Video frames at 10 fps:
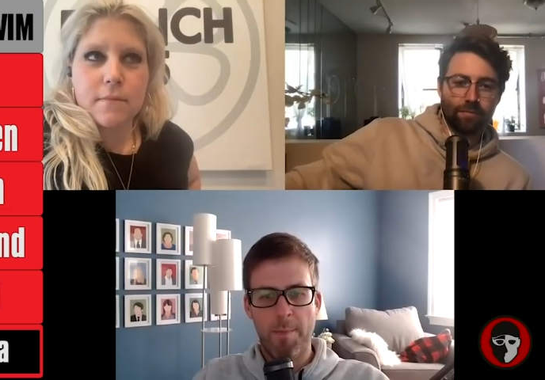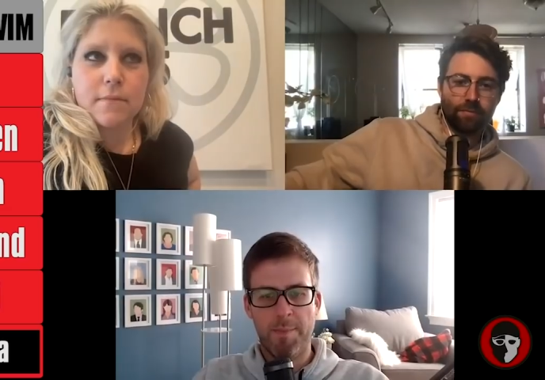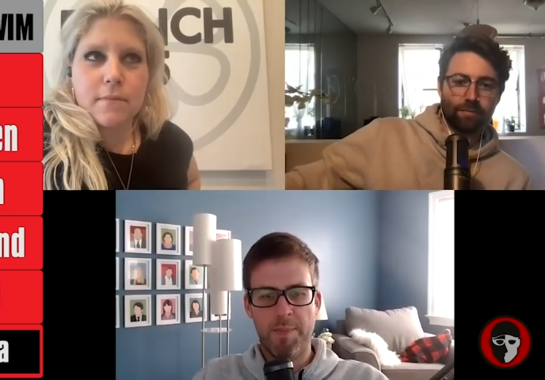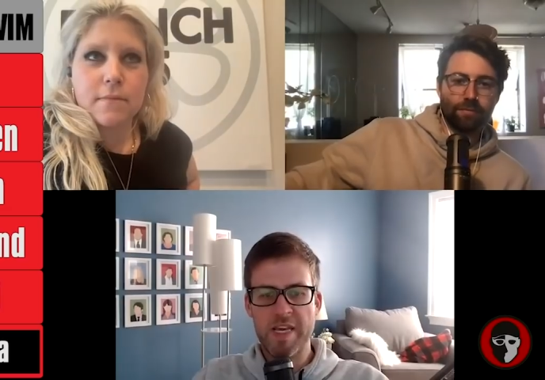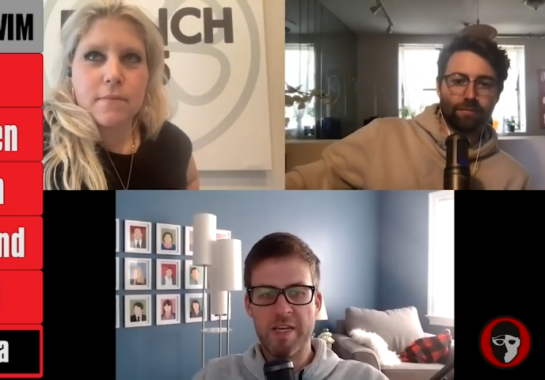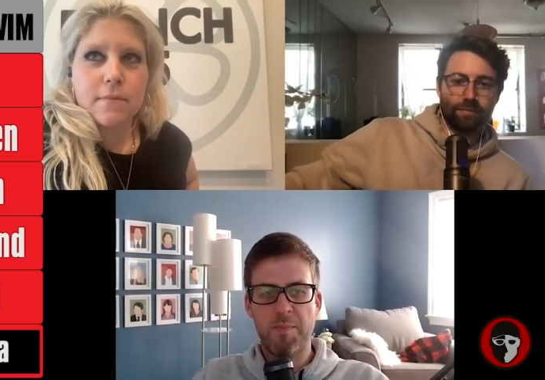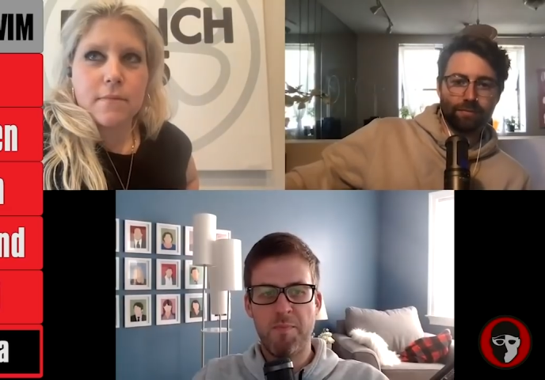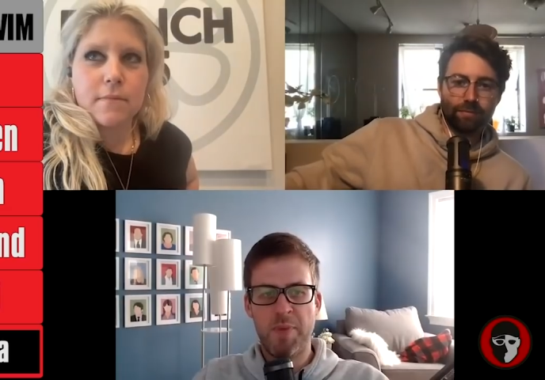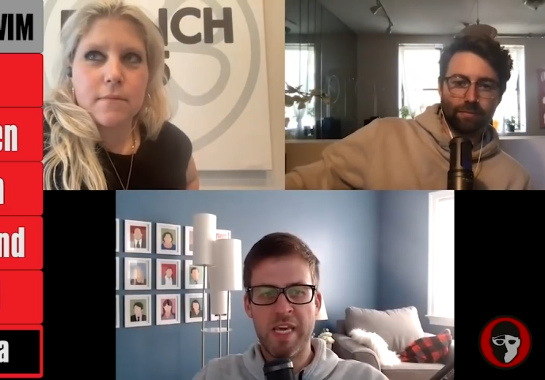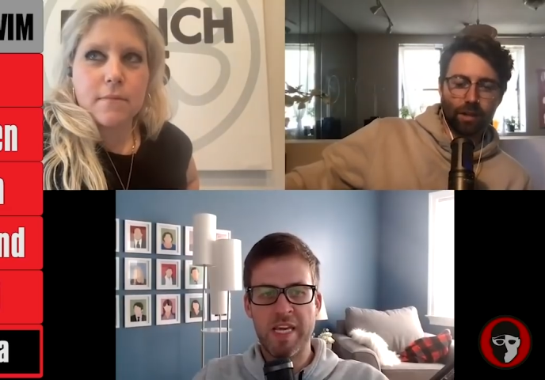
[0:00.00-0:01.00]
Speaker 1: beat
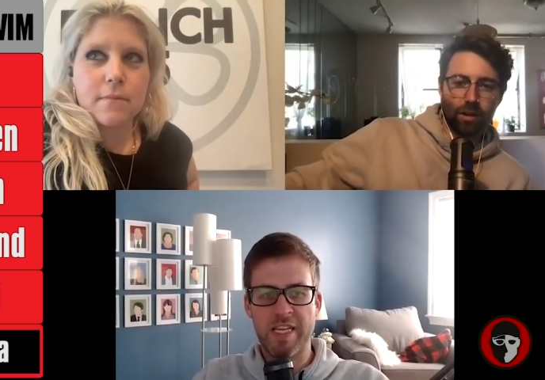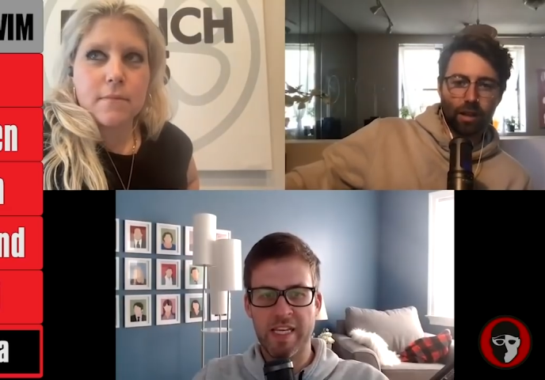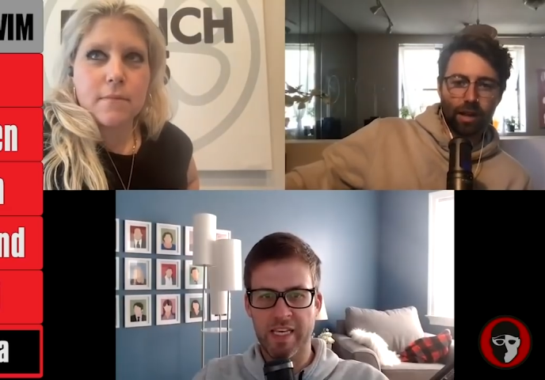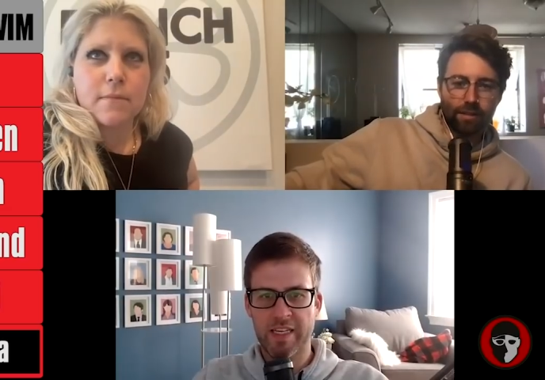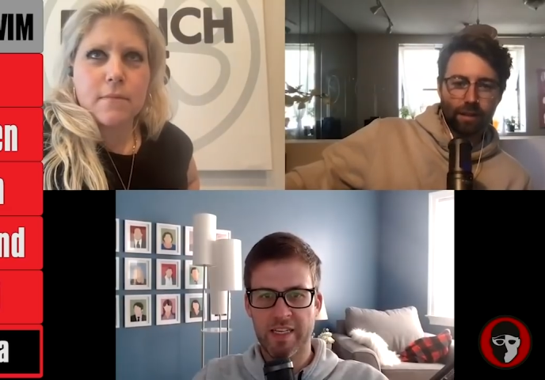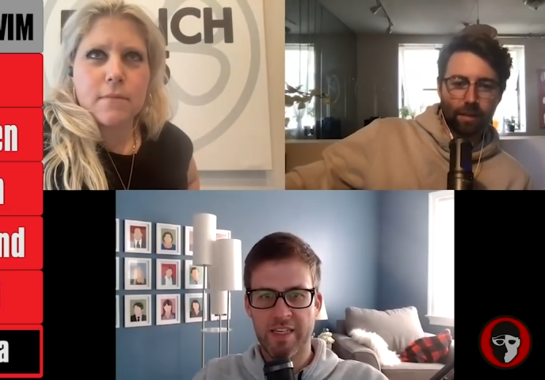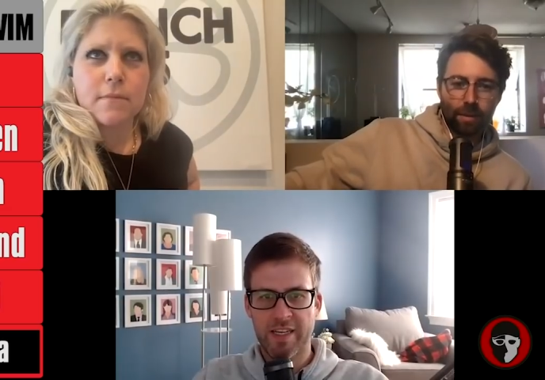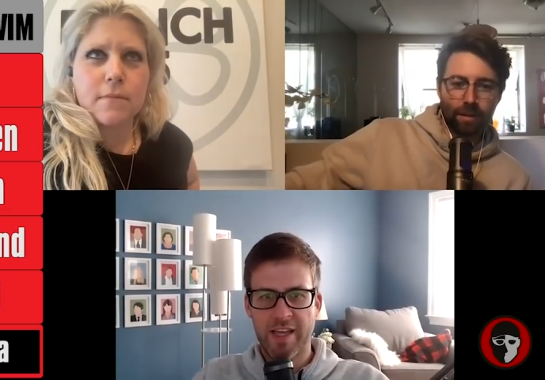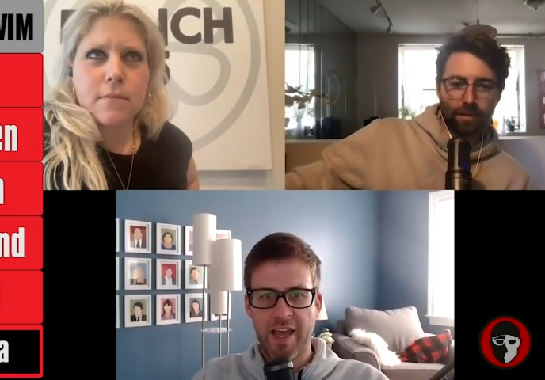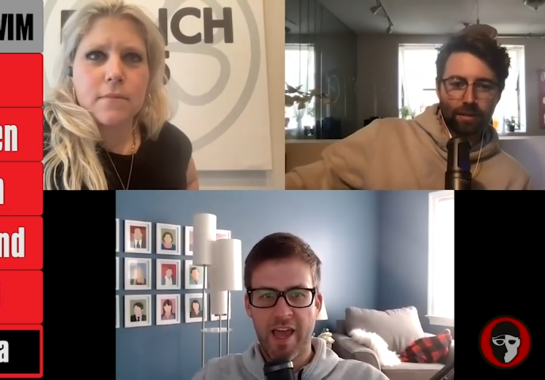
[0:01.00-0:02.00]
mm-hmm. Petey, our last
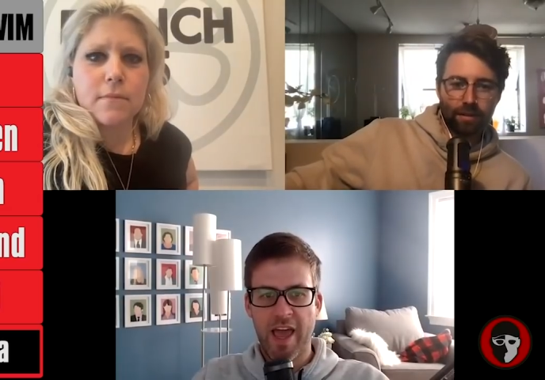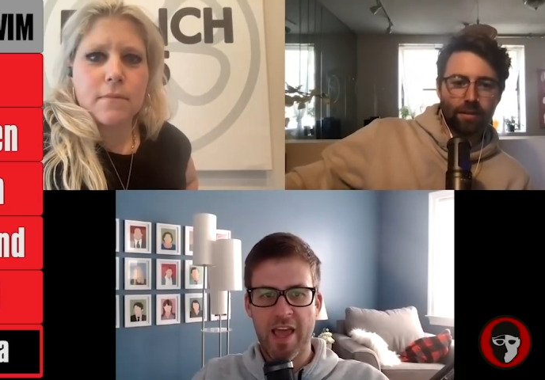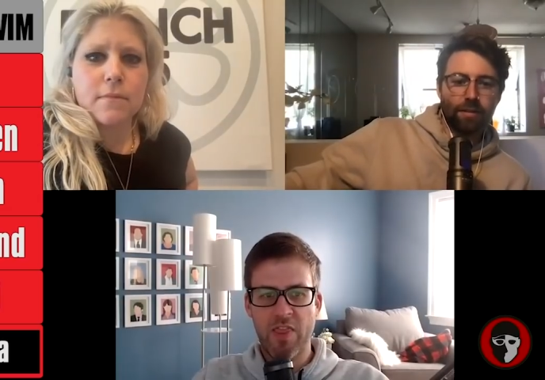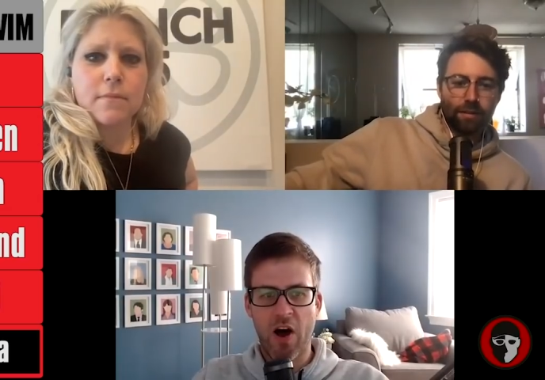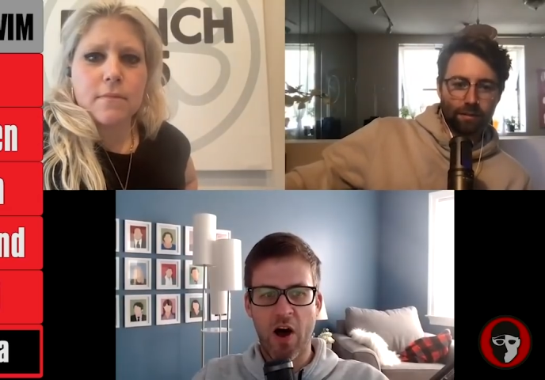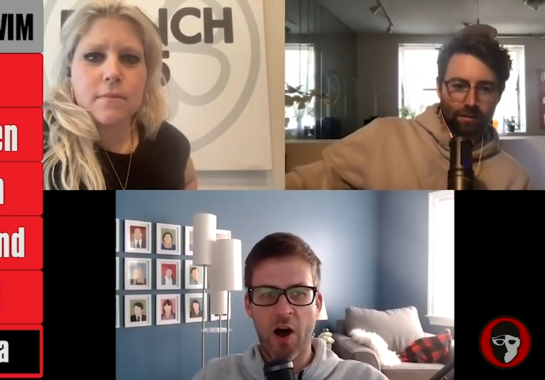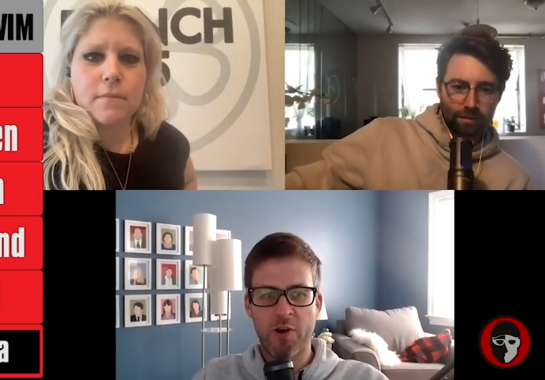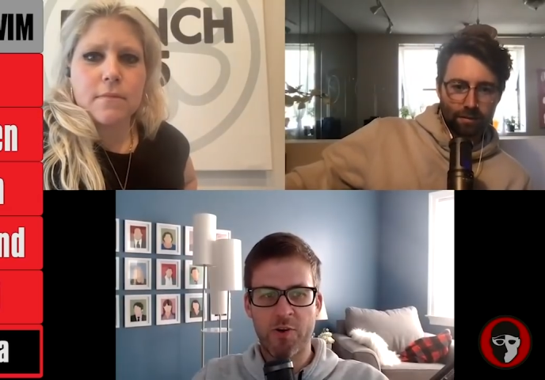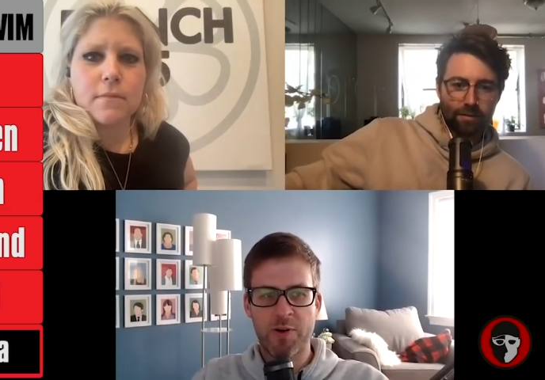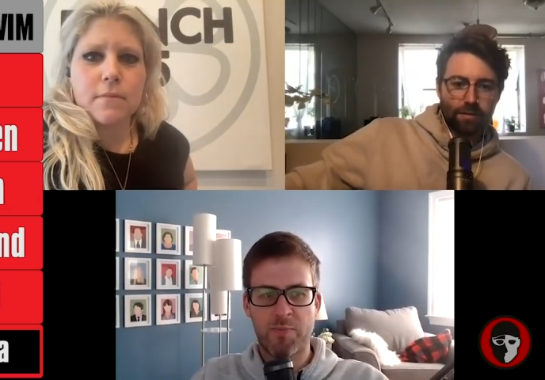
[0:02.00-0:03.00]
topic, in the one
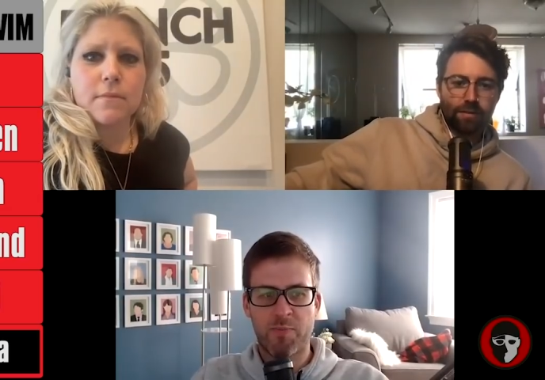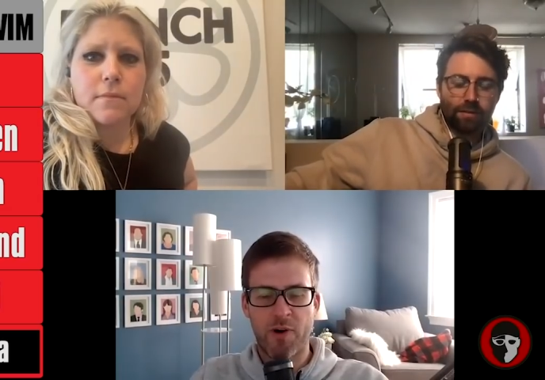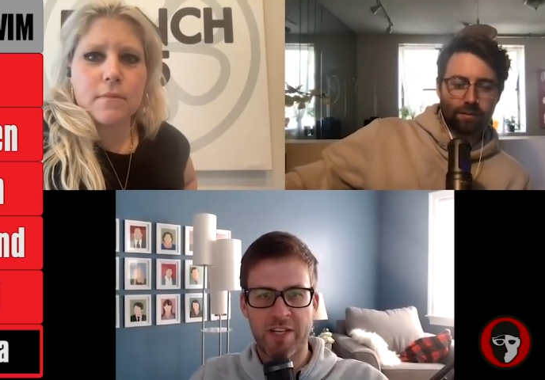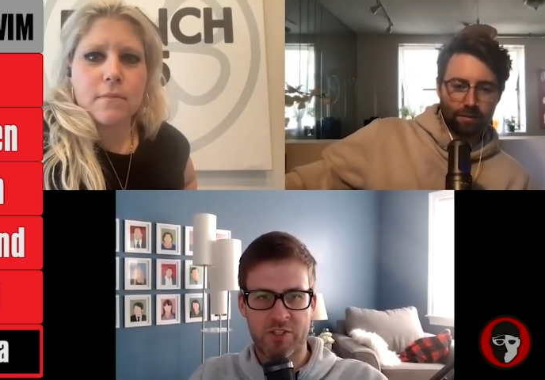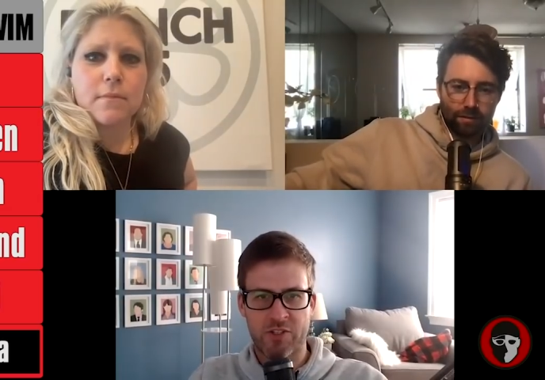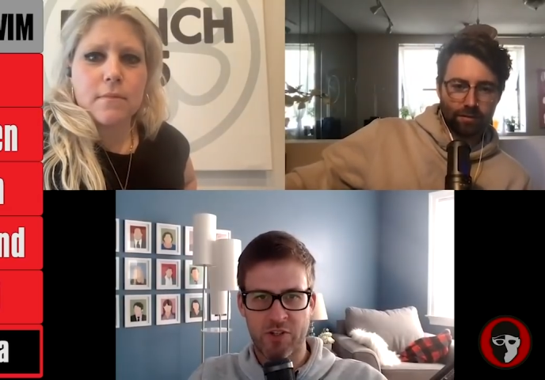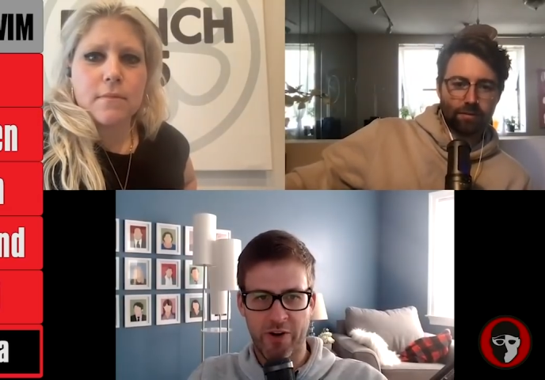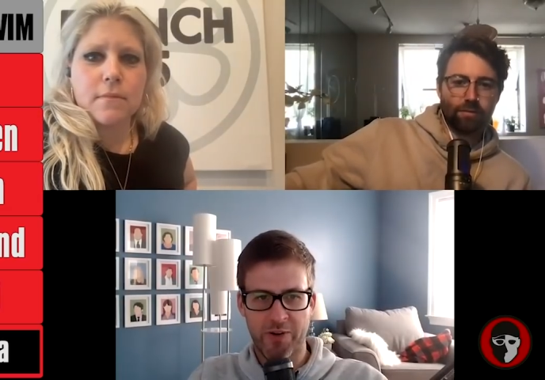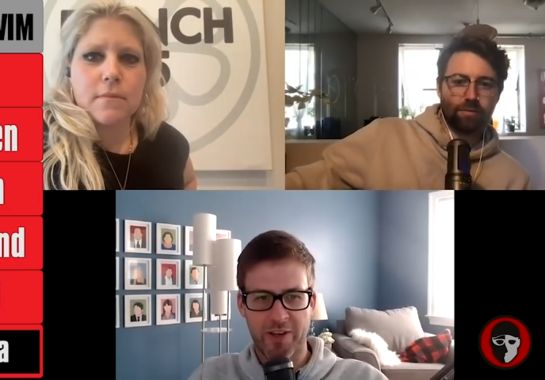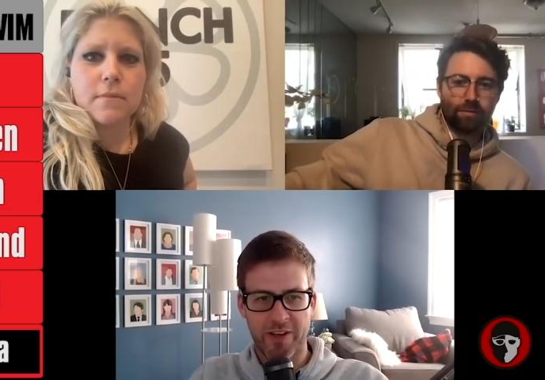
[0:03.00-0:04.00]
hundred
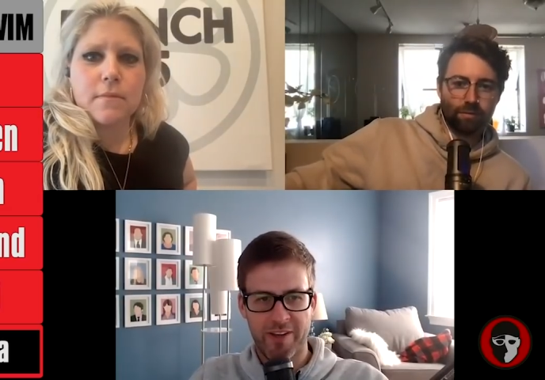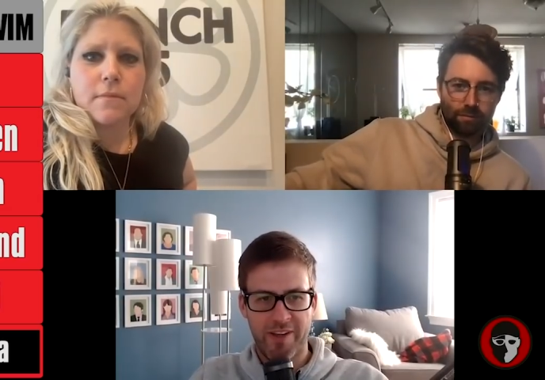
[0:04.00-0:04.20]
breaststroke